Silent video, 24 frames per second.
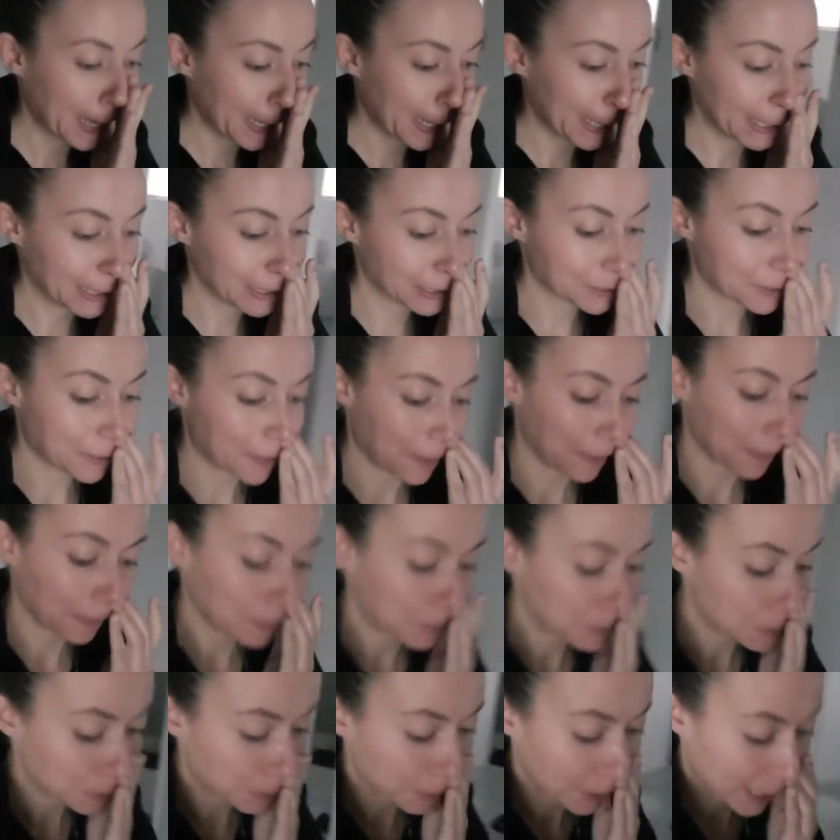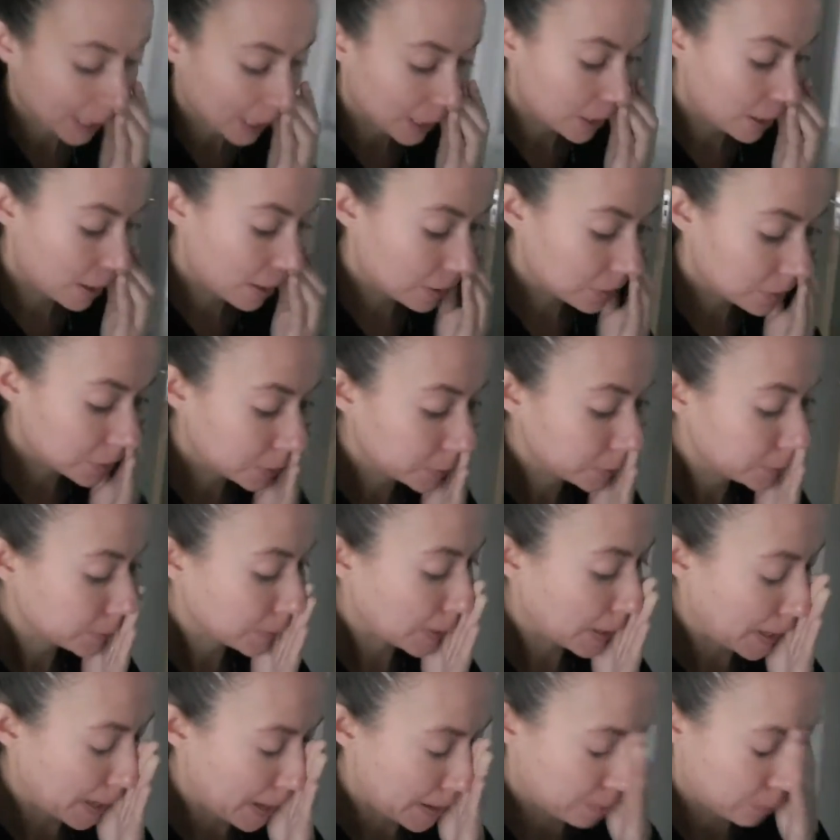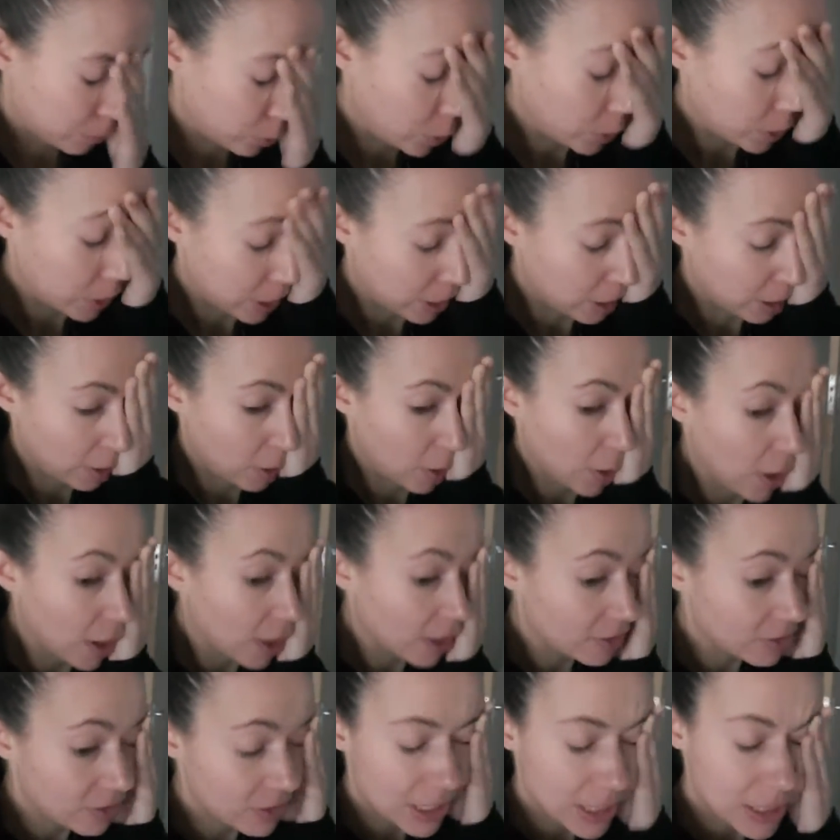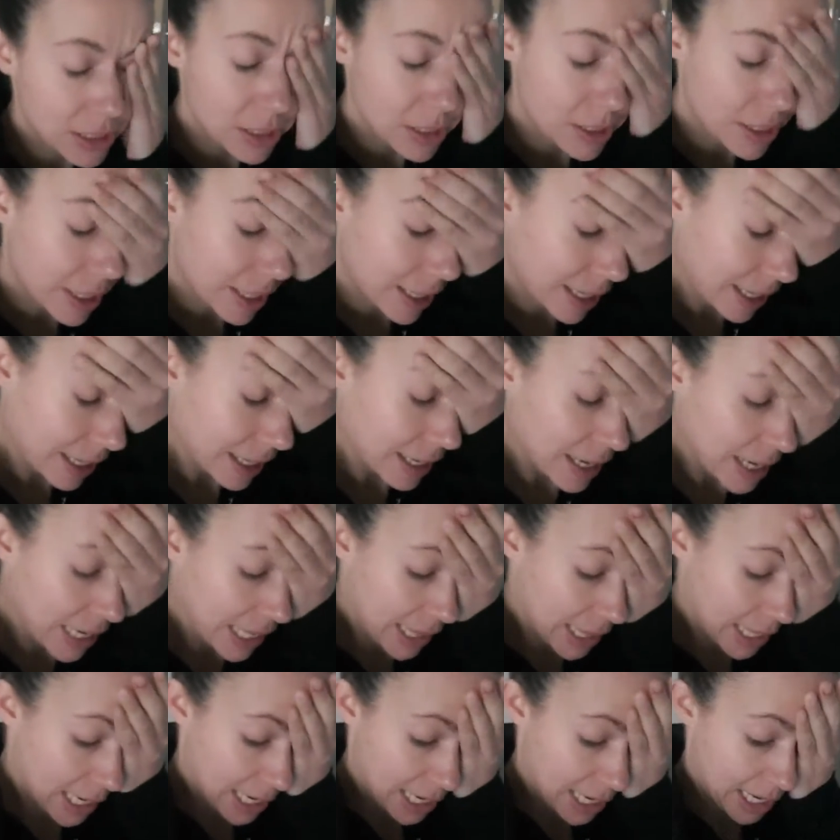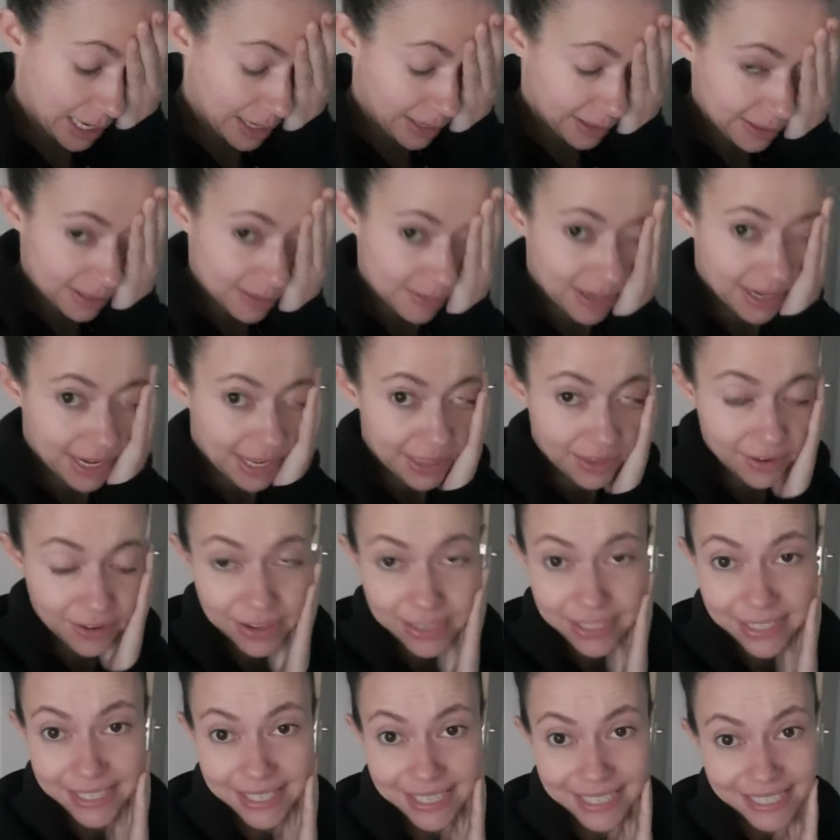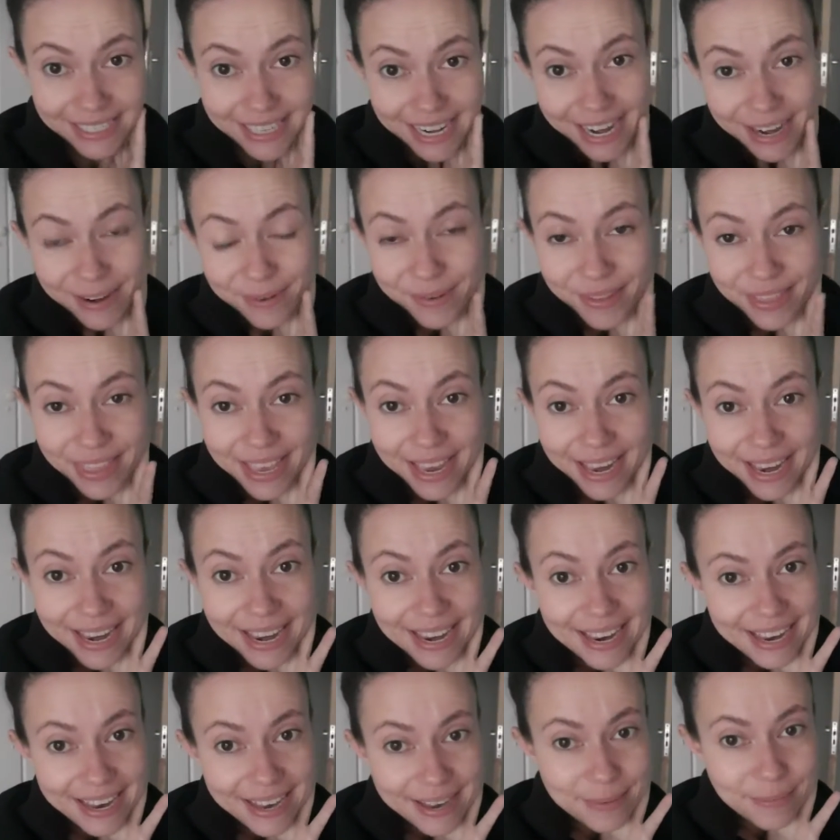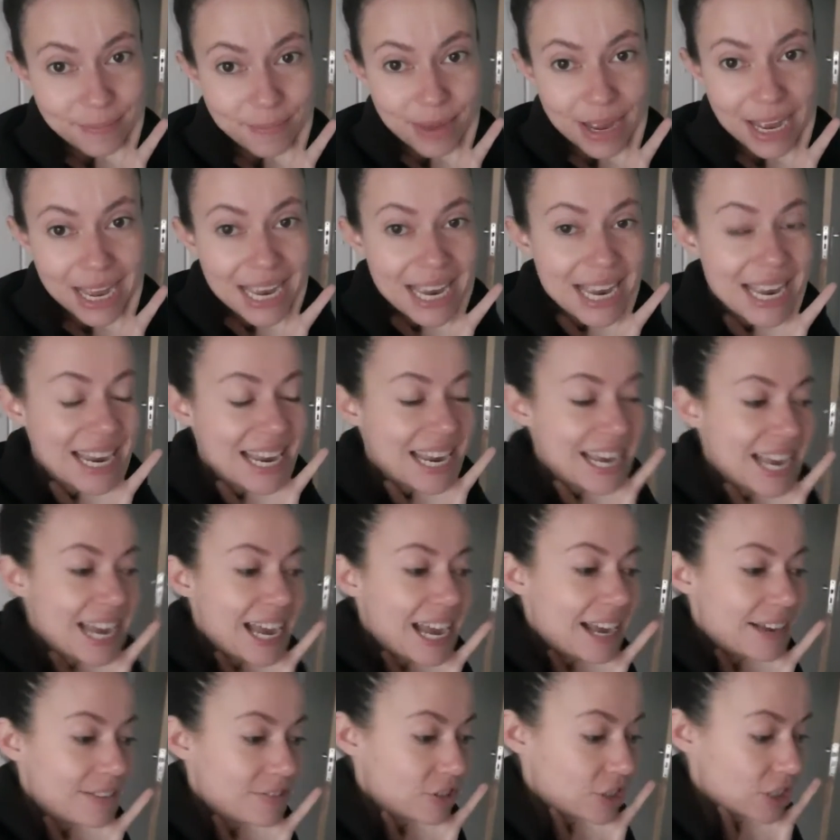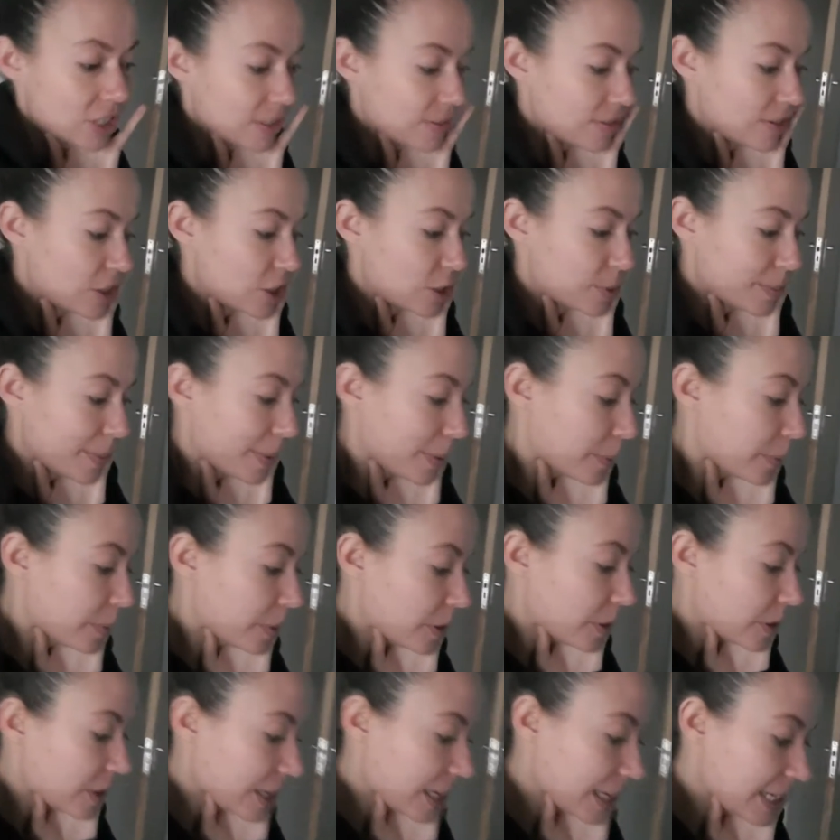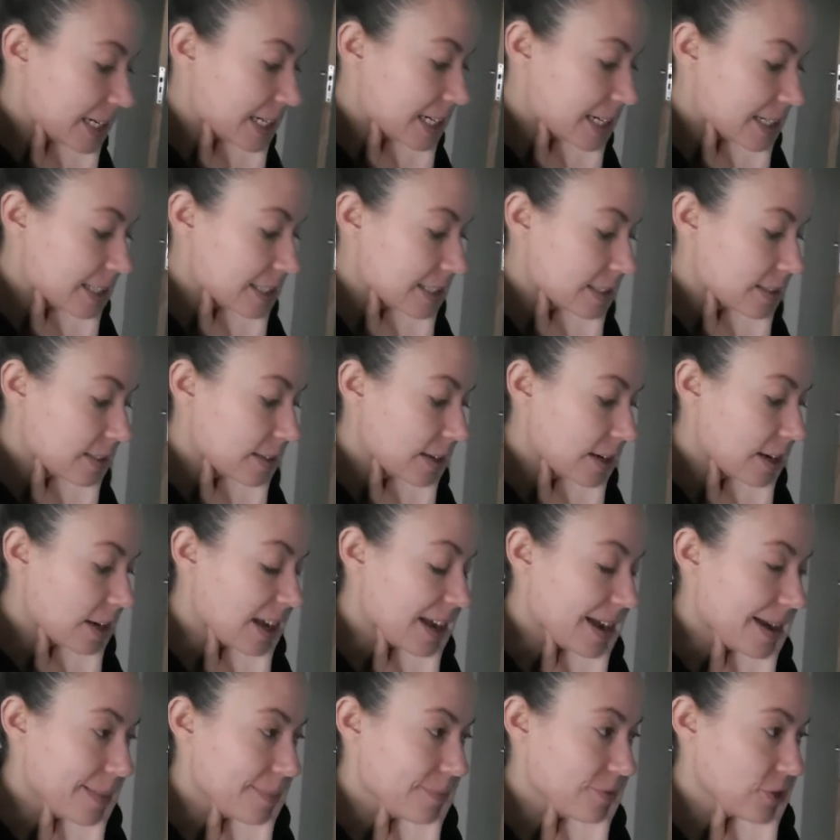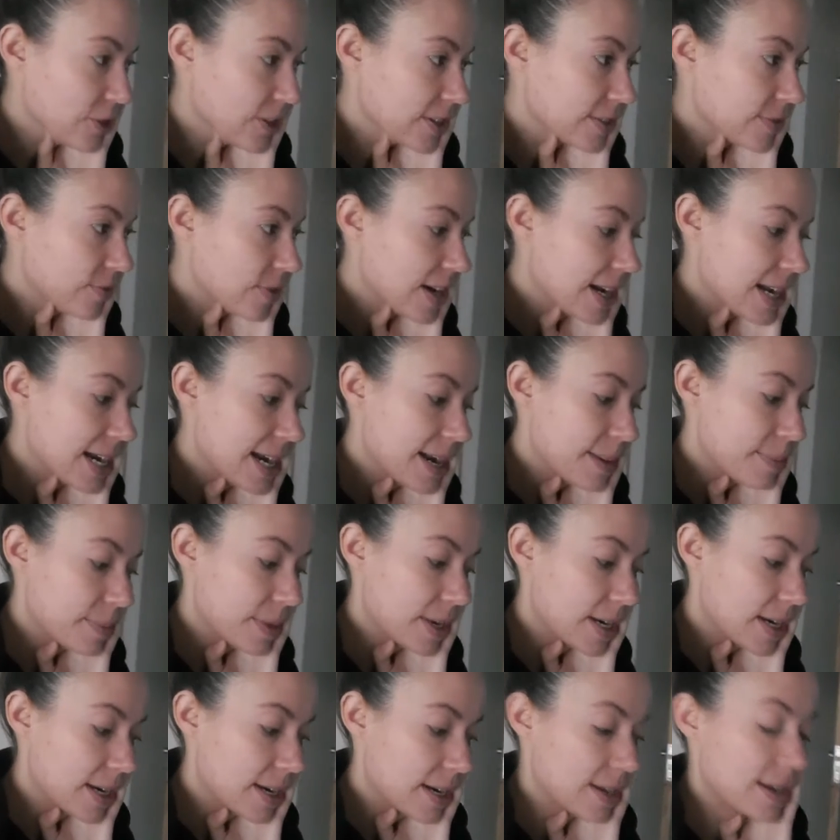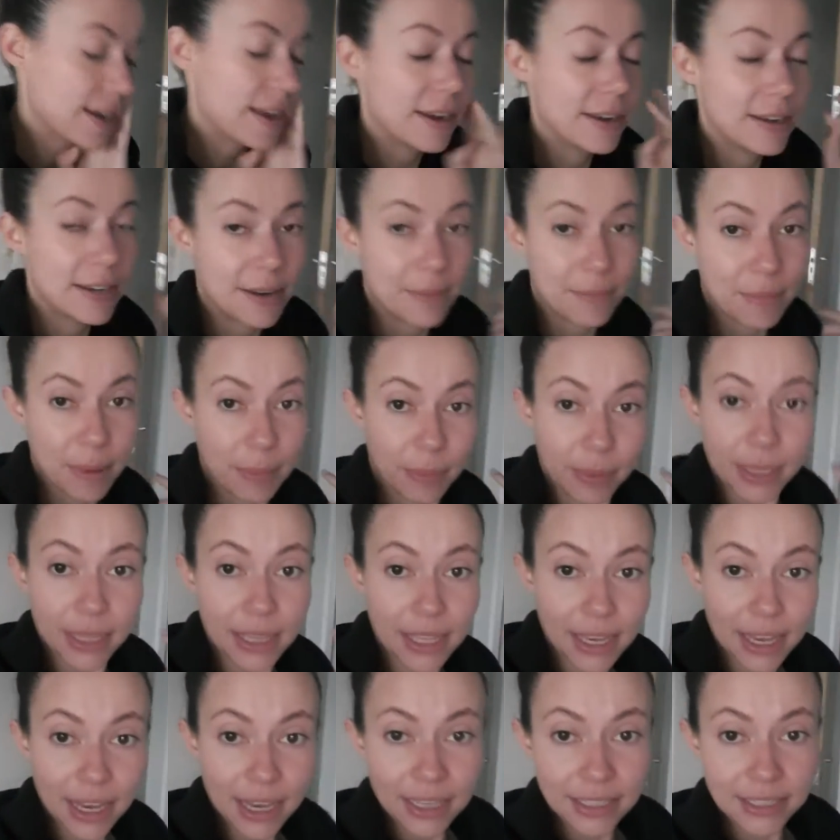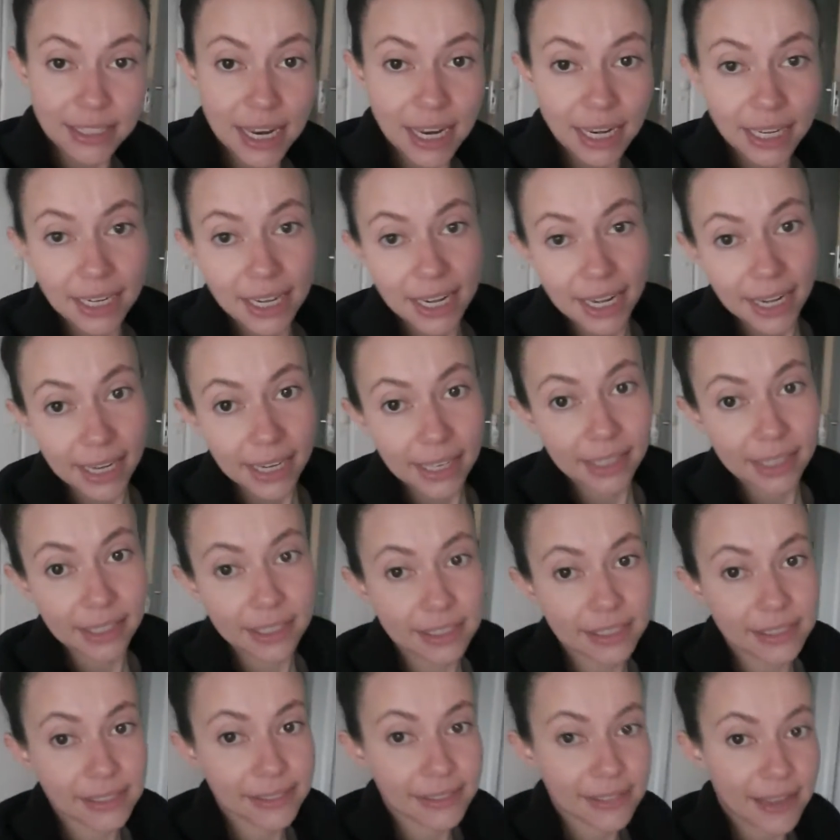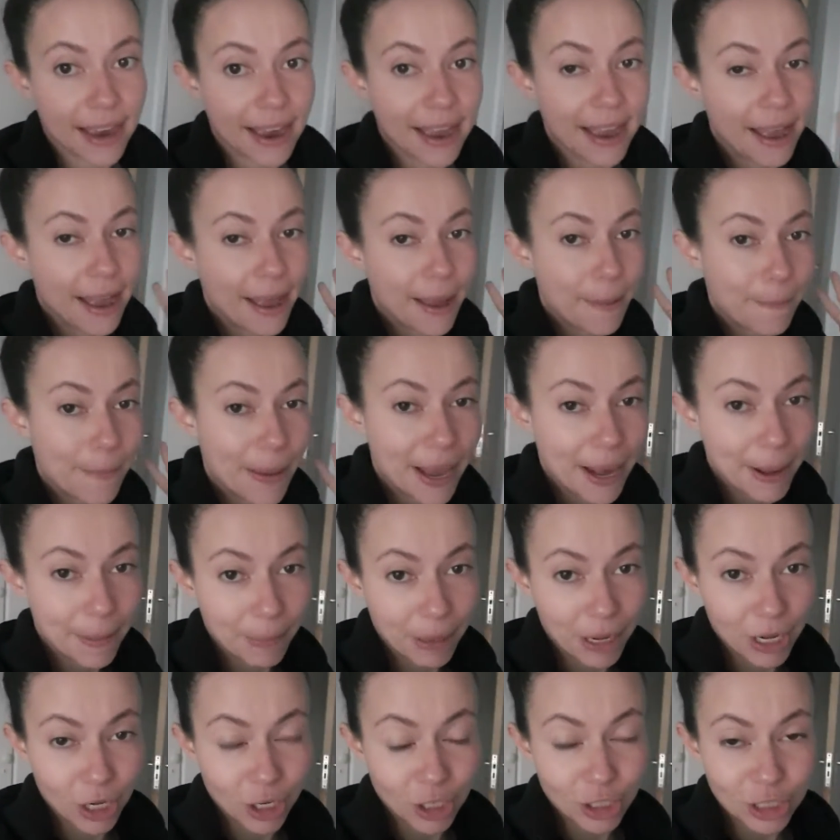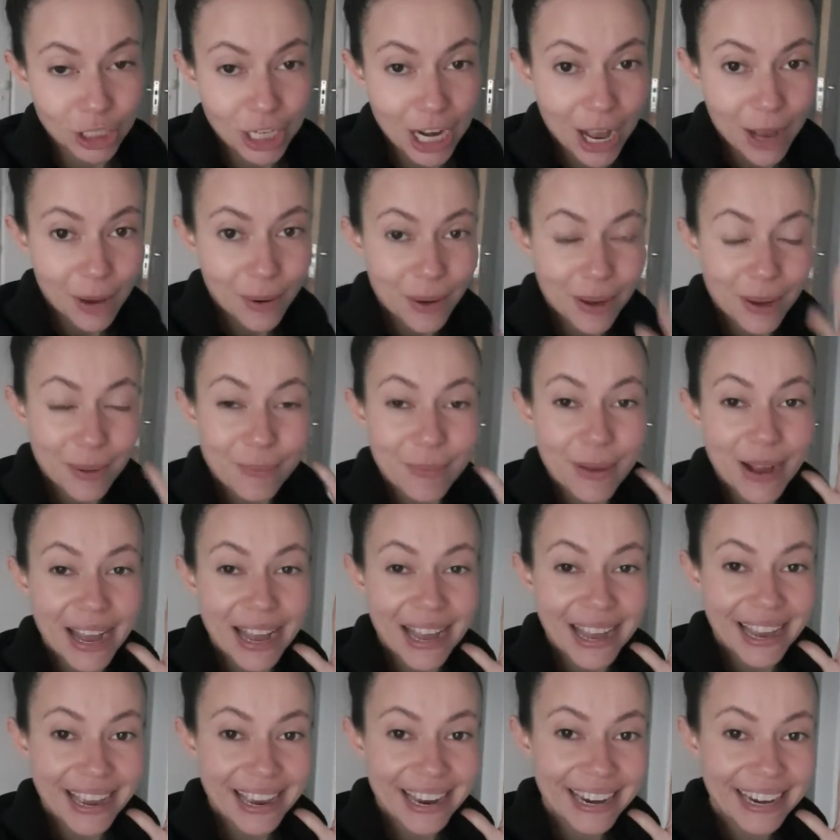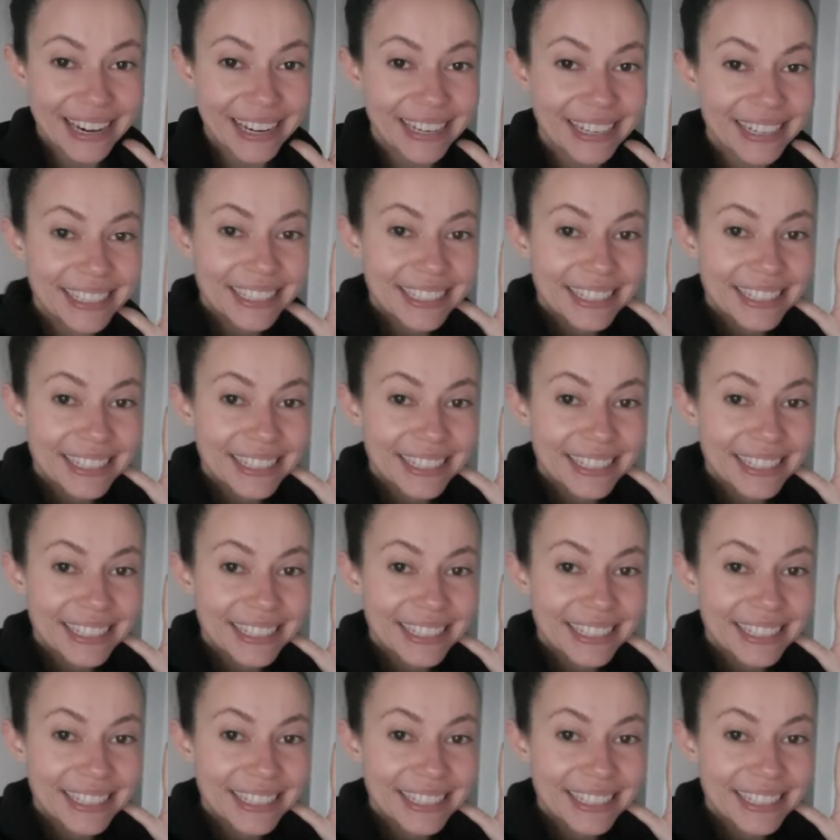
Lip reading: He's gone to play golf. I'm working half day today and then spending the rest of the day with him. I've just finished my workout for this Friday. I'm gonna undo my breathing techniques and I'm gonna go shower. My